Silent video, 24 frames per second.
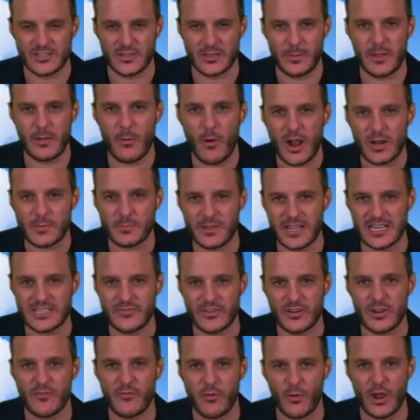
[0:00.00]
So let me watch play this
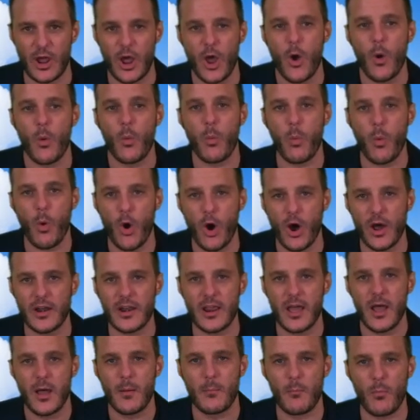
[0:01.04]
video for you
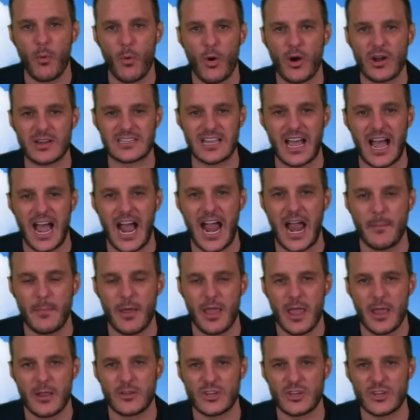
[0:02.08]
one more time.